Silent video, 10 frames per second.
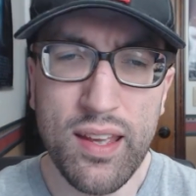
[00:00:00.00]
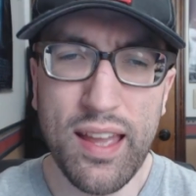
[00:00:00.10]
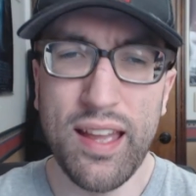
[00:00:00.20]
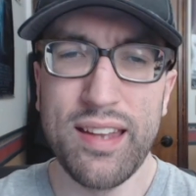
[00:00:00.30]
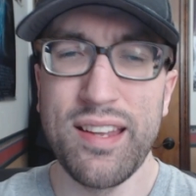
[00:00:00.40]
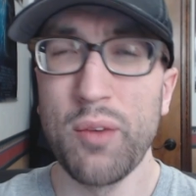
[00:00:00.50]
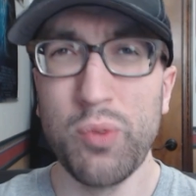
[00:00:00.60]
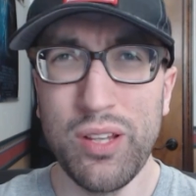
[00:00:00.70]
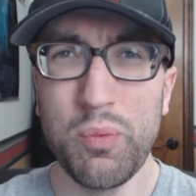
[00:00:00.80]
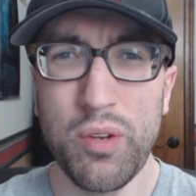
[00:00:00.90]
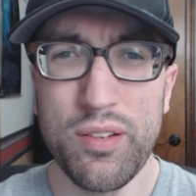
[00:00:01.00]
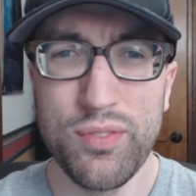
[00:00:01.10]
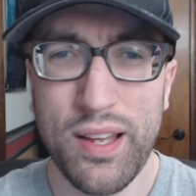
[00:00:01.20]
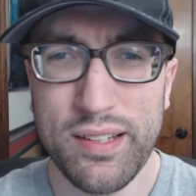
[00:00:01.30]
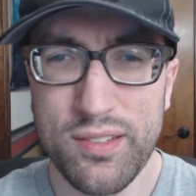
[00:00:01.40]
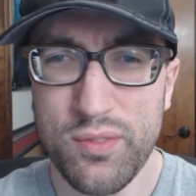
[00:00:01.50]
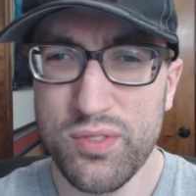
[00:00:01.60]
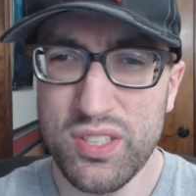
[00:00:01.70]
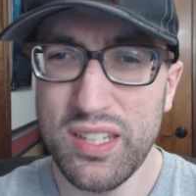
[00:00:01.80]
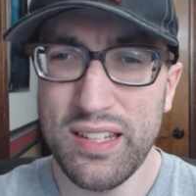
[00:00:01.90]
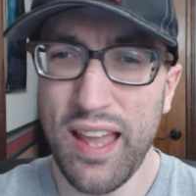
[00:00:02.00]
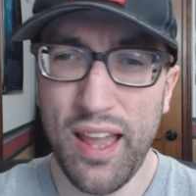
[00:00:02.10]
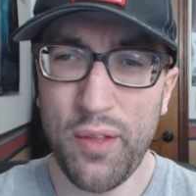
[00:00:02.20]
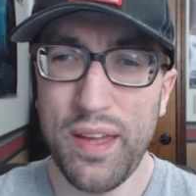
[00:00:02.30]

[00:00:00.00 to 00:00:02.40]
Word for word: And I really would have liked to have seen how